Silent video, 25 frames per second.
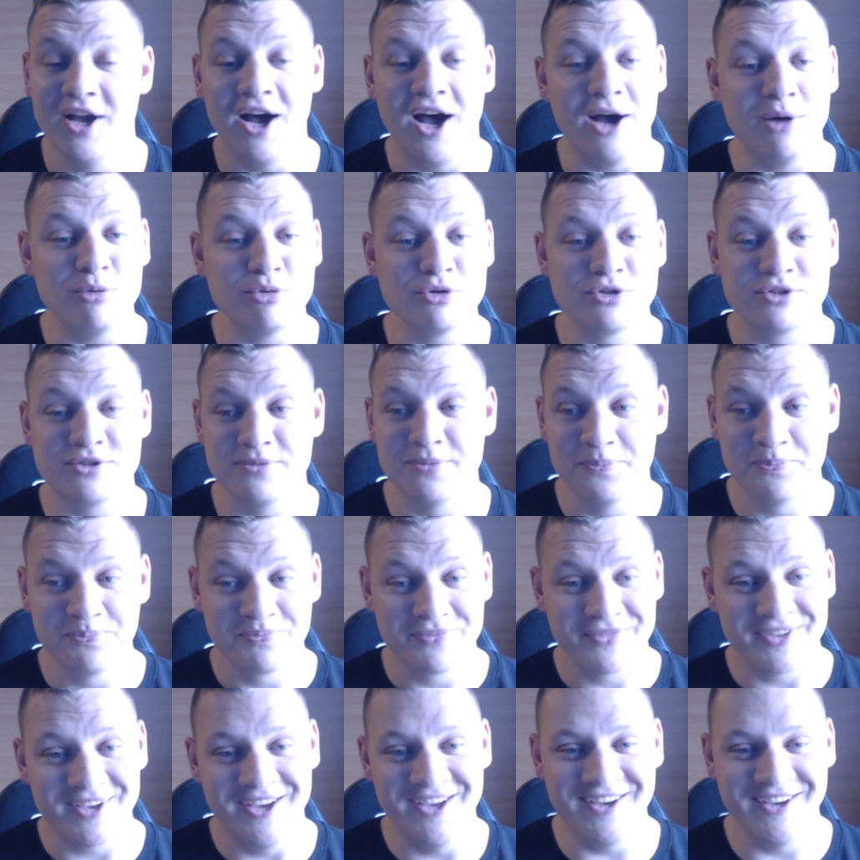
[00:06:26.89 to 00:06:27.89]
I was
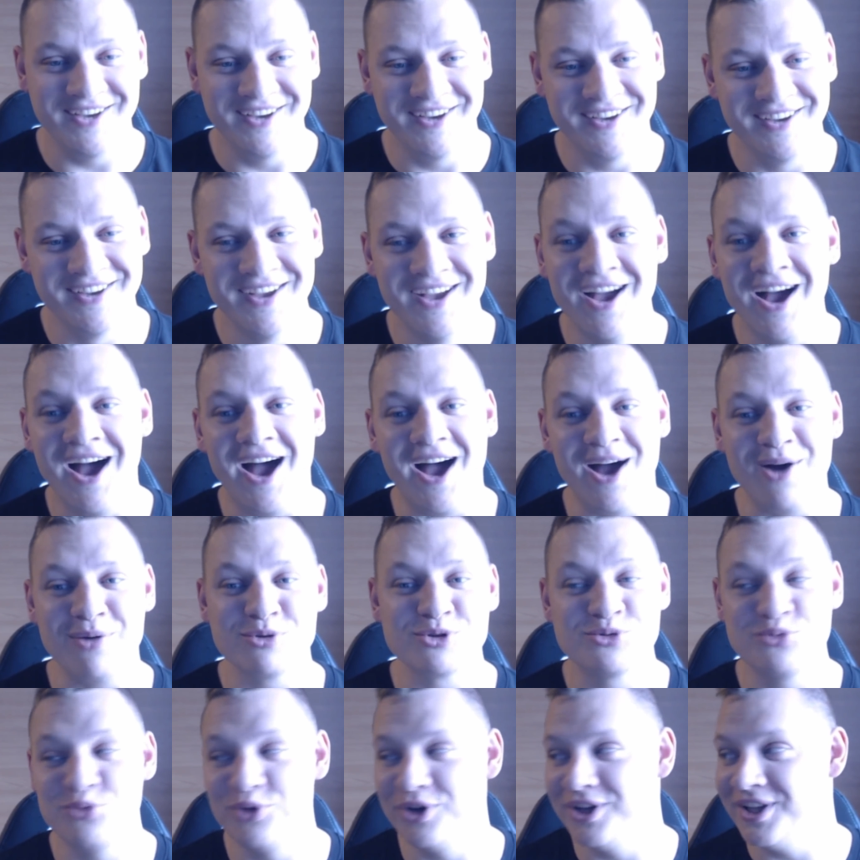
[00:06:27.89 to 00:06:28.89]
I
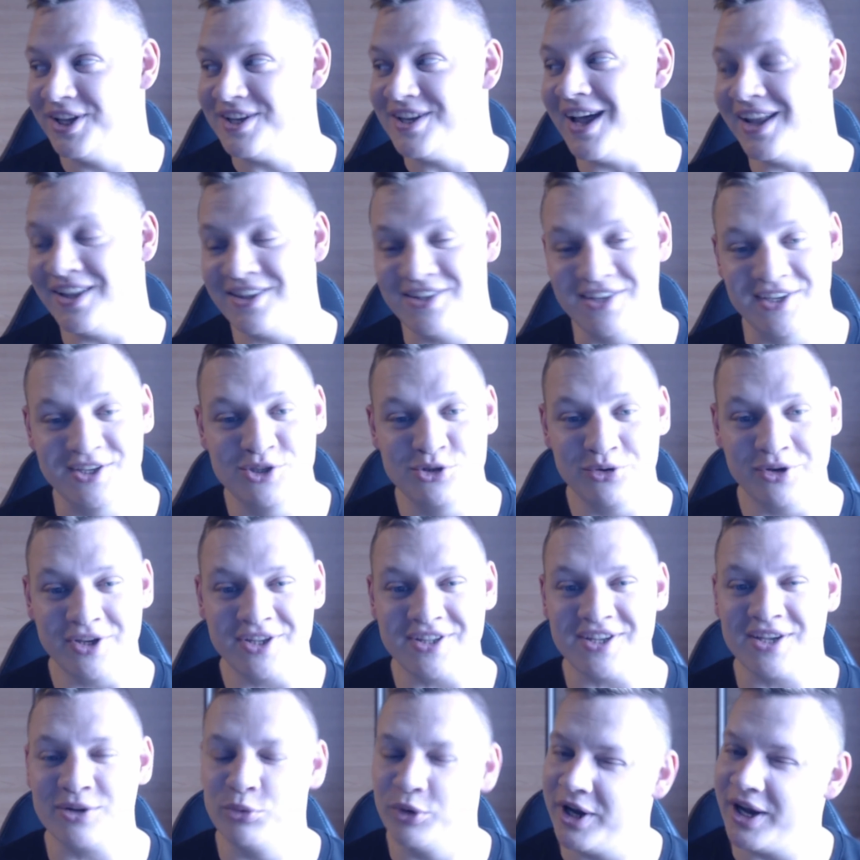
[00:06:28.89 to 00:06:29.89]
was really not into
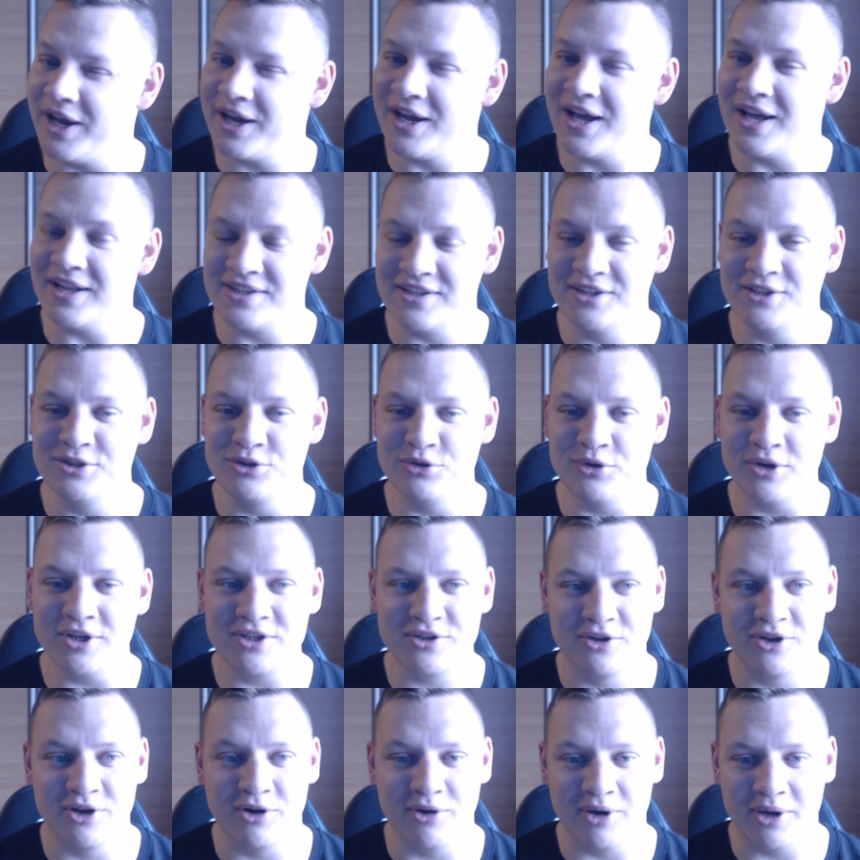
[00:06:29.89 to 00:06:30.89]
it, and when I got into
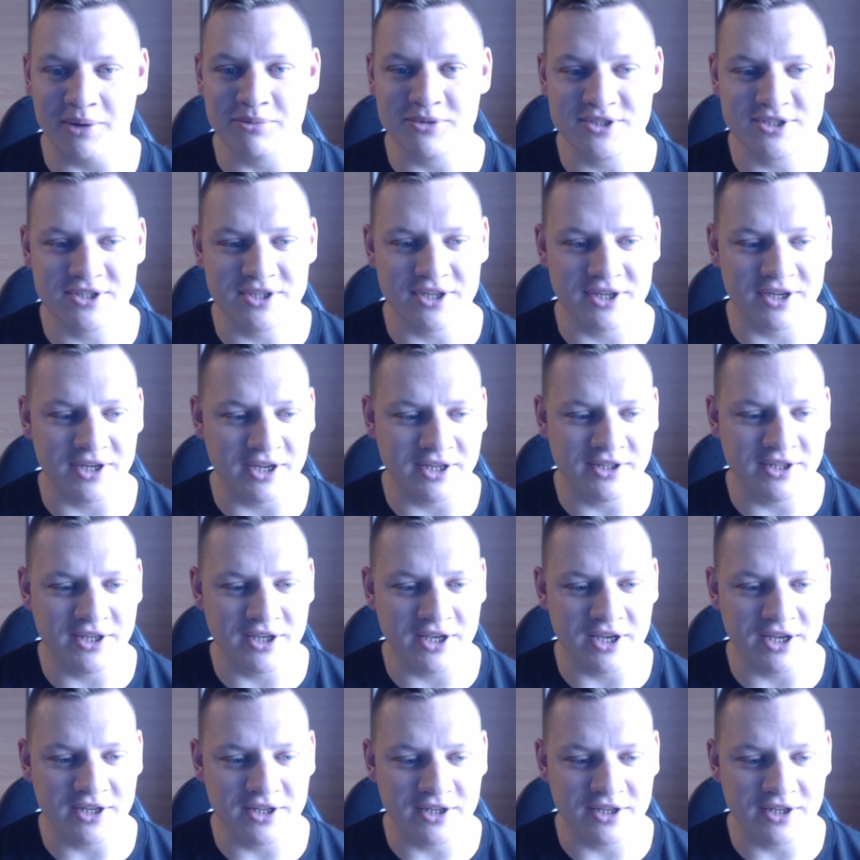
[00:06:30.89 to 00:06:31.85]
it, you know, I think